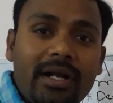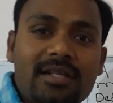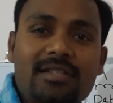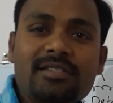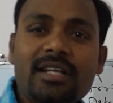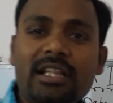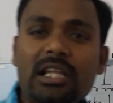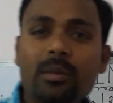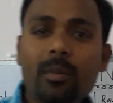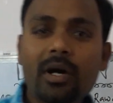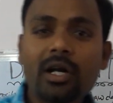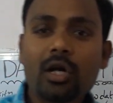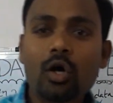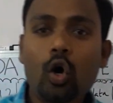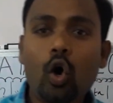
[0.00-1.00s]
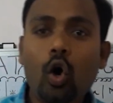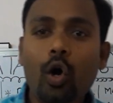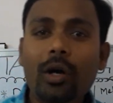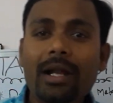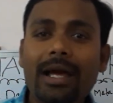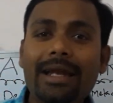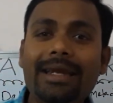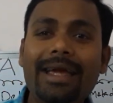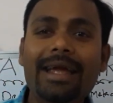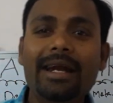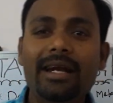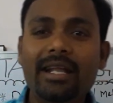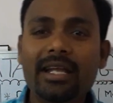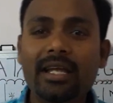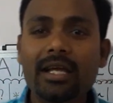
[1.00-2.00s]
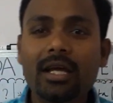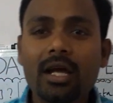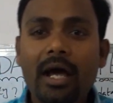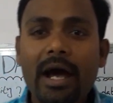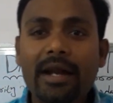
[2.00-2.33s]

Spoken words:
is nothing but online entry.